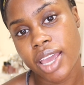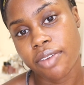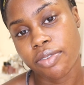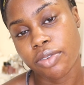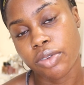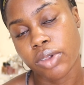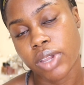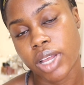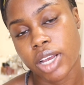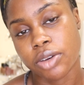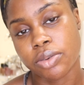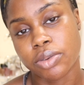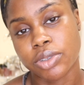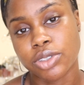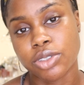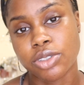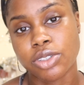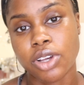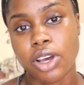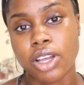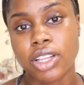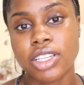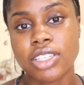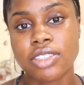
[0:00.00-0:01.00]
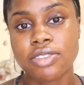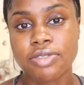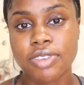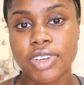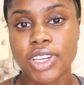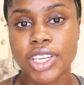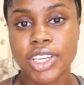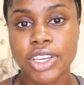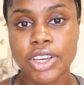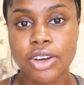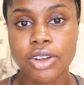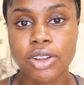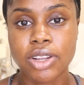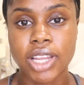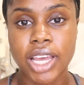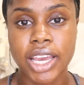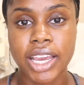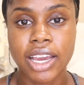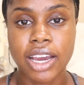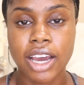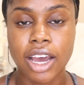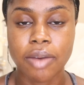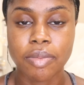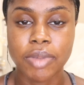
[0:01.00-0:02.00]
If you liked what you saw in this video,
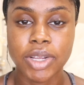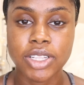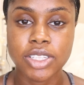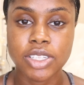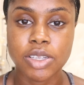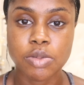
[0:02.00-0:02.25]
like, comment,